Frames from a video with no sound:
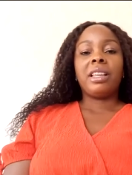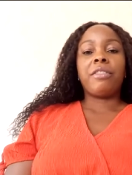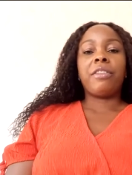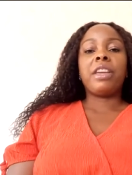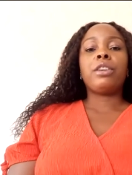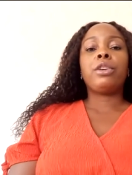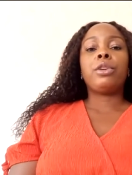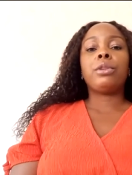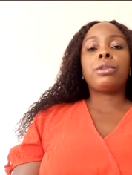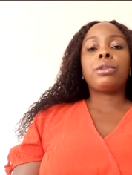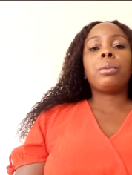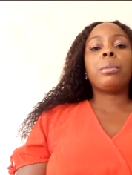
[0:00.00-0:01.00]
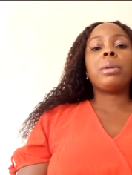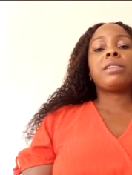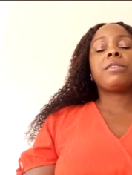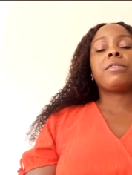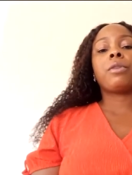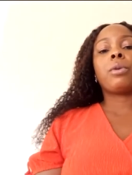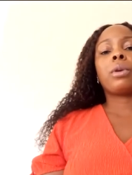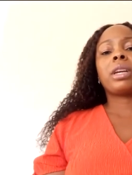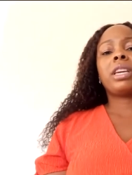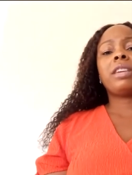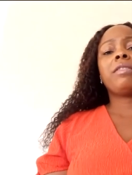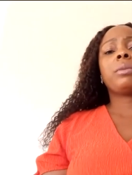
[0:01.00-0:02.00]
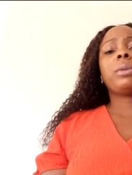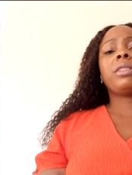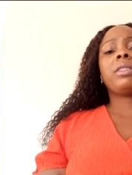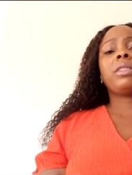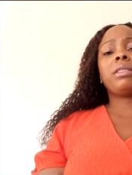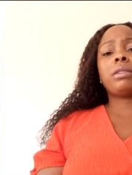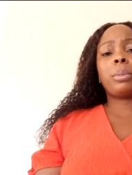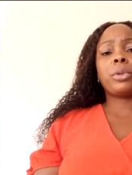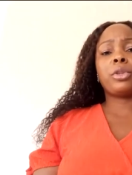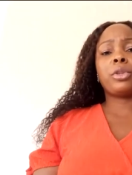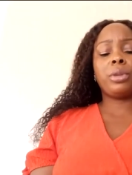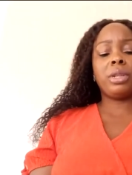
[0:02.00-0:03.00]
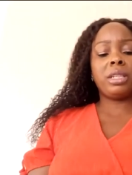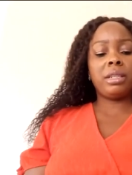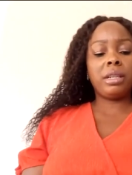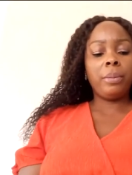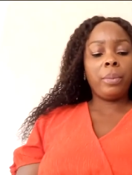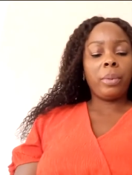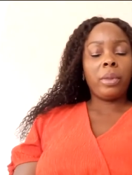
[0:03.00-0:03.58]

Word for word: Thank you so much for giving me this opportunity